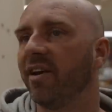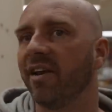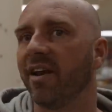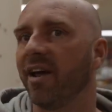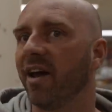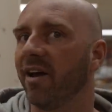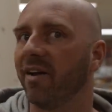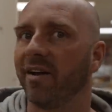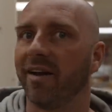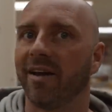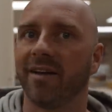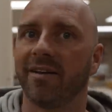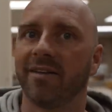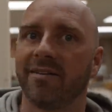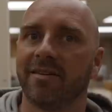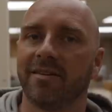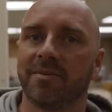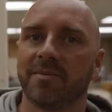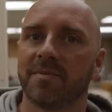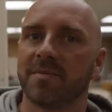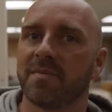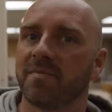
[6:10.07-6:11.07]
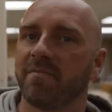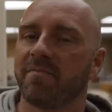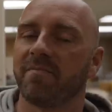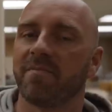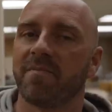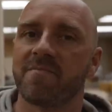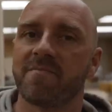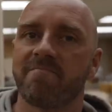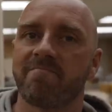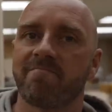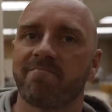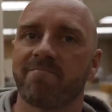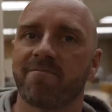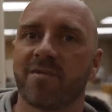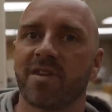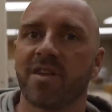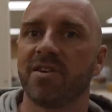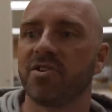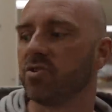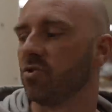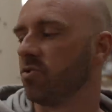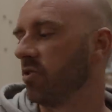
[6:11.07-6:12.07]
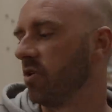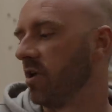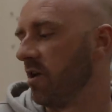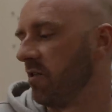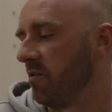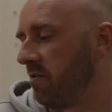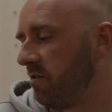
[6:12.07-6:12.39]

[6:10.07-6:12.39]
No, no. You're talking like